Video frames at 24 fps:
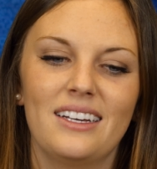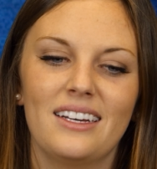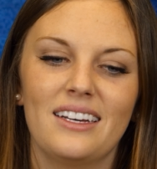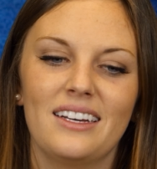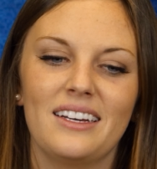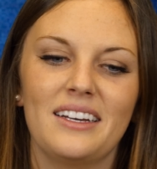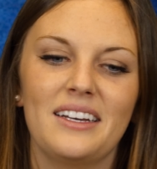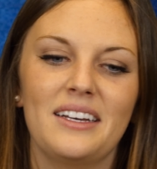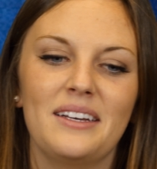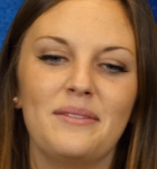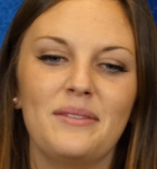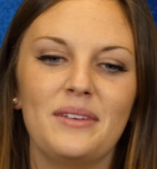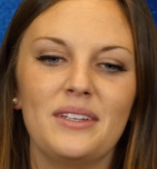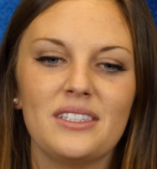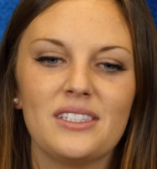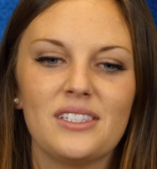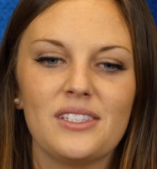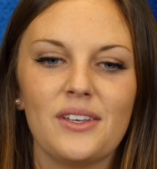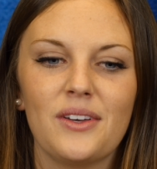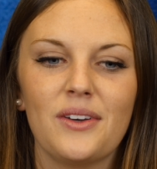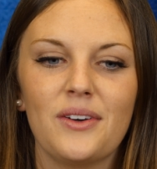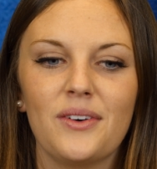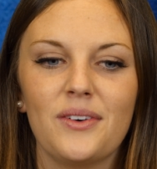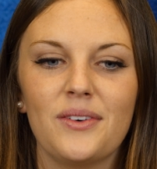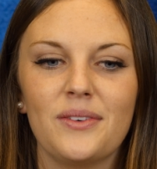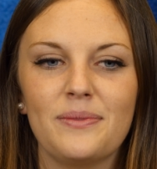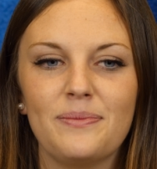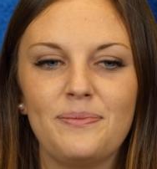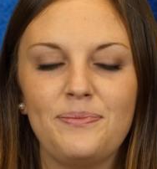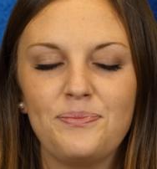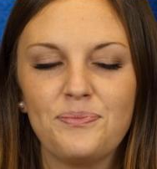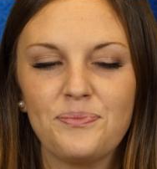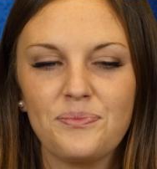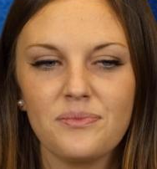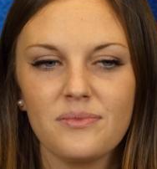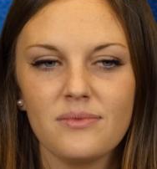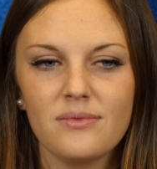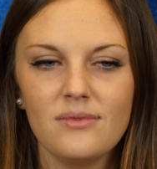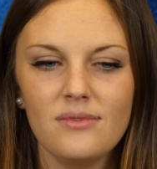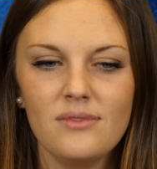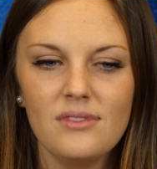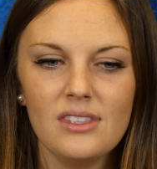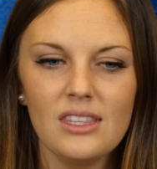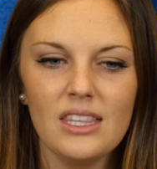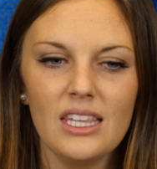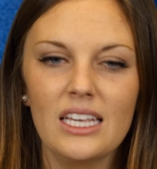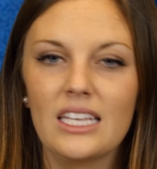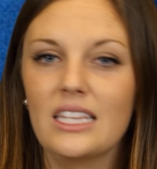Um, and so
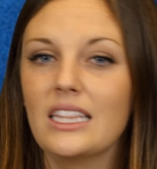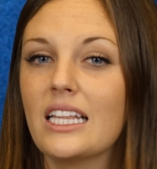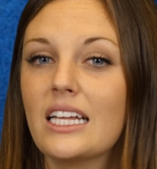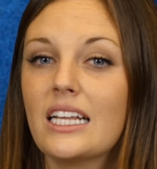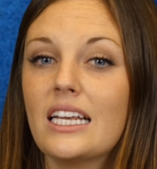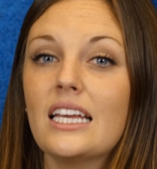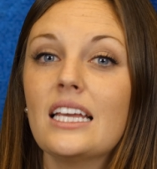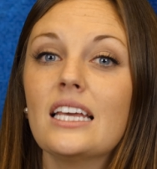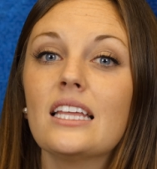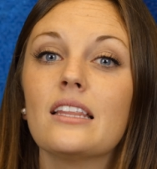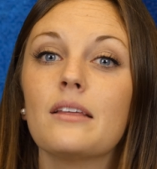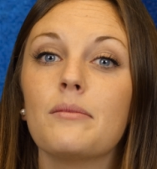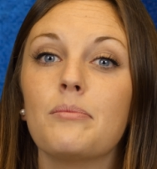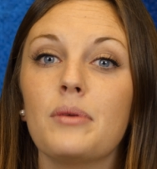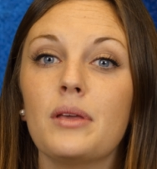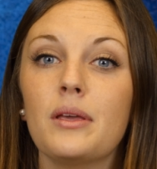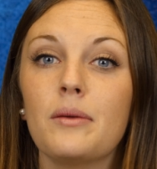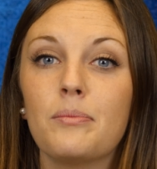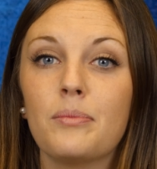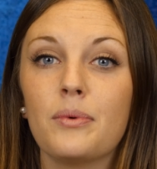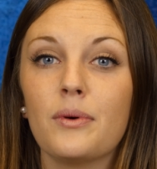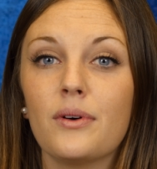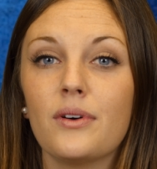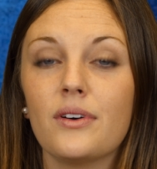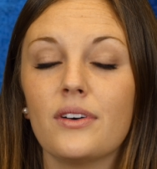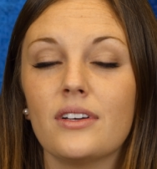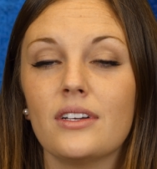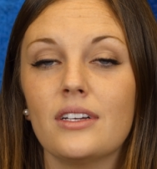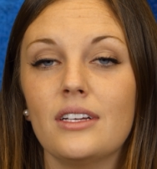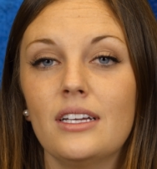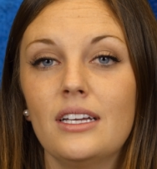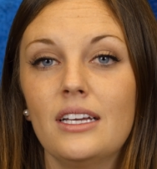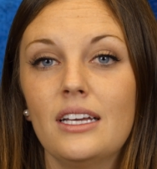in Leiria, the people